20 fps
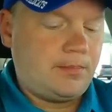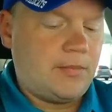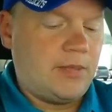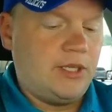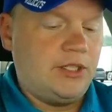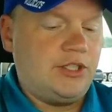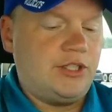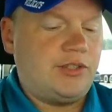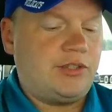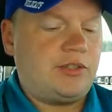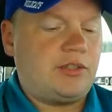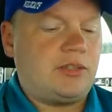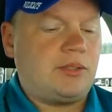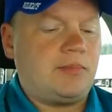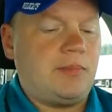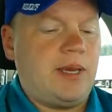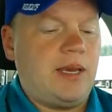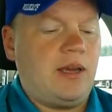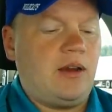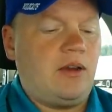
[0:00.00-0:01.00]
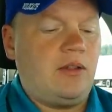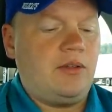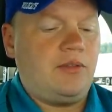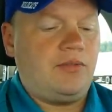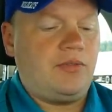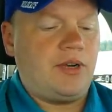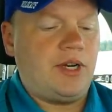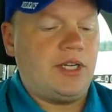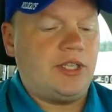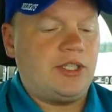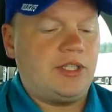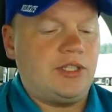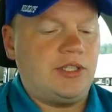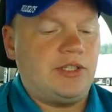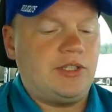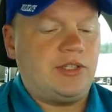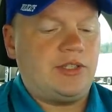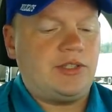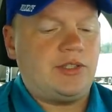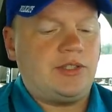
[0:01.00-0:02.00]
and just smell the
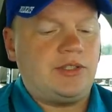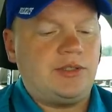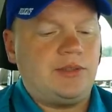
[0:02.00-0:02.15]
freshness.